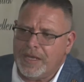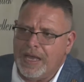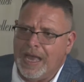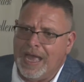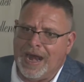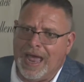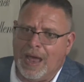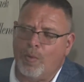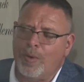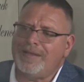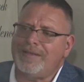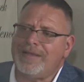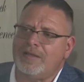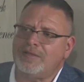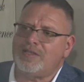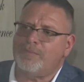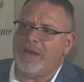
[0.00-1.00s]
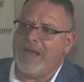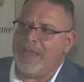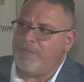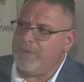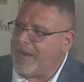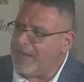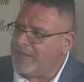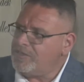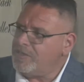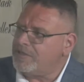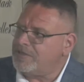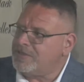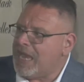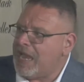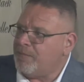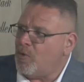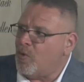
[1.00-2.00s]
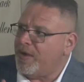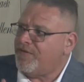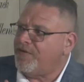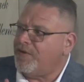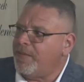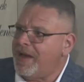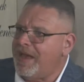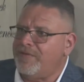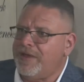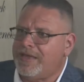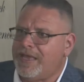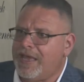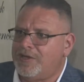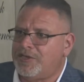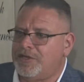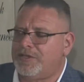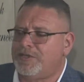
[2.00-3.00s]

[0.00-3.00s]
And I went down to Miami and I took time away from my vacation